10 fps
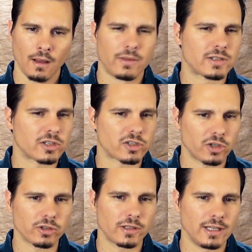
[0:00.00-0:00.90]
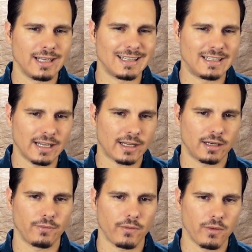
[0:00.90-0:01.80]
This is certainly
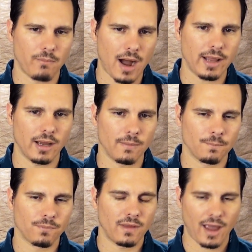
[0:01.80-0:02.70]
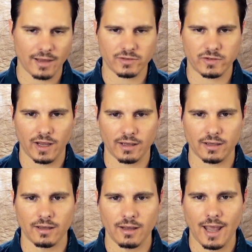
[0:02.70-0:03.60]
indicative of the Maya,
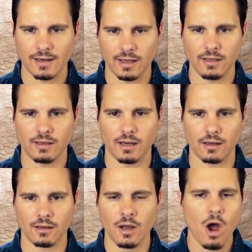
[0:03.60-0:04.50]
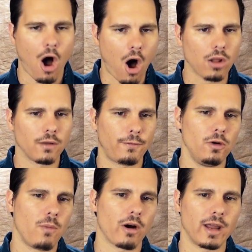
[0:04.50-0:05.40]
Aztec, and Inca, all of
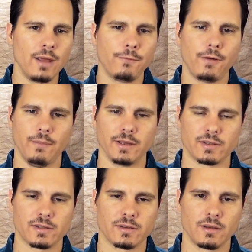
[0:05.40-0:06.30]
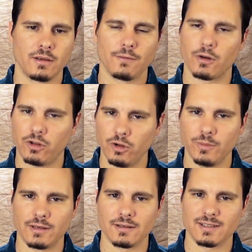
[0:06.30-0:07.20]
whom are infamous for
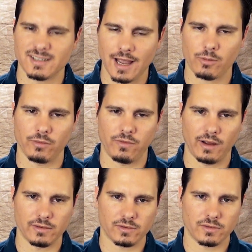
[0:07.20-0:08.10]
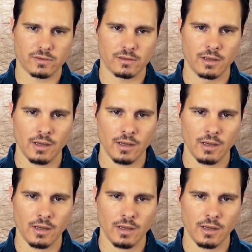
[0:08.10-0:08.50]
human sacrifice.